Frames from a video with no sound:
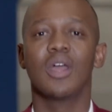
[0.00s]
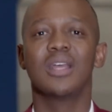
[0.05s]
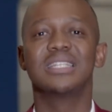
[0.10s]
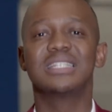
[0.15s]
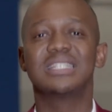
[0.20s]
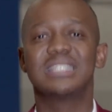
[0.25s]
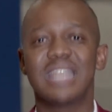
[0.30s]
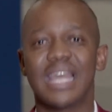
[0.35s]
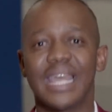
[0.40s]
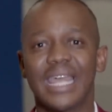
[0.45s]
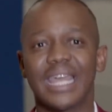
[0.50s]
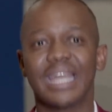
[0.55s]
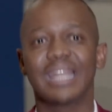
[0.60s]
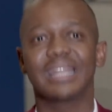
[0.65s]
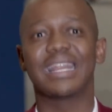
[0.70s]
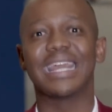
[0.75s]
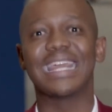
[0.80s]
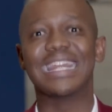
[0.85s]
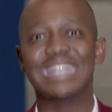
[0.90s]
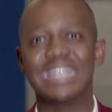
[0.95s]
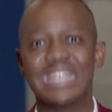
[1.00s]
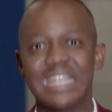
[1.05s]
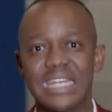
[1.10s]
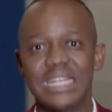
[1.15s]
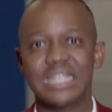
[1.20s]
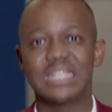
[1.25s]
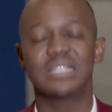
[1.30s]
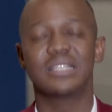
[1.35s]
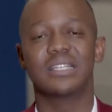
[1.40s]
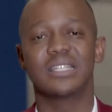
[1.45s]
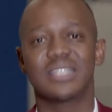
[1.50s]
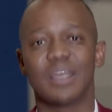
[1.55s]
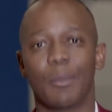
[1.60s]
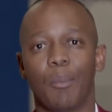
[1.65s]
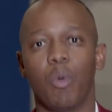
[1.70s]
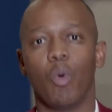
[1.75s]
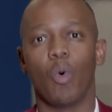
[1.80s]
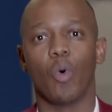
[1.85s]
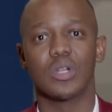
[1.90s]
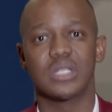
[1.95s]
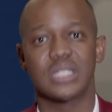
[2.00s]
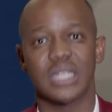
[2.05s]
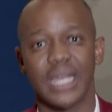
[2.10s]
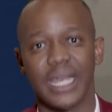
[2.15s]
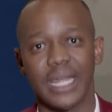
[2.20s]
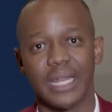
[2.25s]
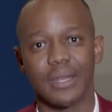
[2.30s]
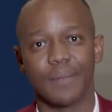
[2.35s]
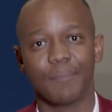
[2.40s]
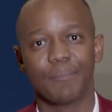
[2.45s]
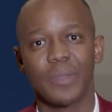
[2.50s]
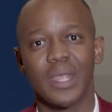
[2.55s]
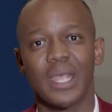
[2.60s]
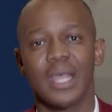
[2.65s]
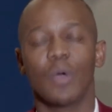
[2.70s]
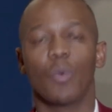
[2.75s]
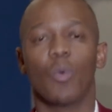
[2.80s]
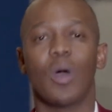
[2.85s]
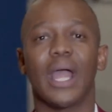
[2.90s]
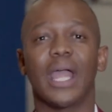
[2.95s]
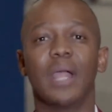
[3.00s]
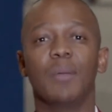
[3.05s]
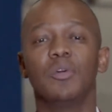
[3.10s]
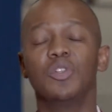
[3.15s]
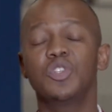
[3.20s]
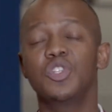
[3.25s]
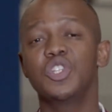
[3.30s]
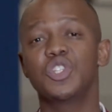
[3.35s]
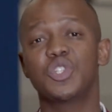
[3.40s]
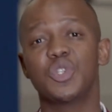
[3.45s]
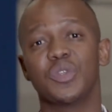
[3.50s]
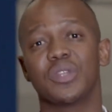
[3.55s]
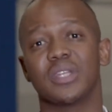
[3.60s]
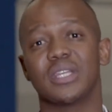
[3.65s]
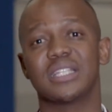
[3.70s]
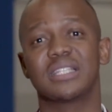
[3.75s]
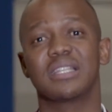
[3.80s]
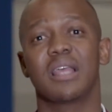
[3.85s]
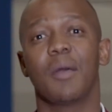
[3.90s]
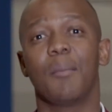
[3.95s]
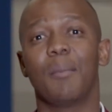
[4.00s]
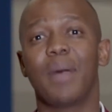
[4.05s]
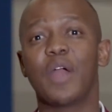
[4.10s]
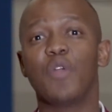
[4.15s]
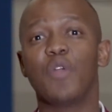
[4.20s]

saying they need the support in. We're able to do this by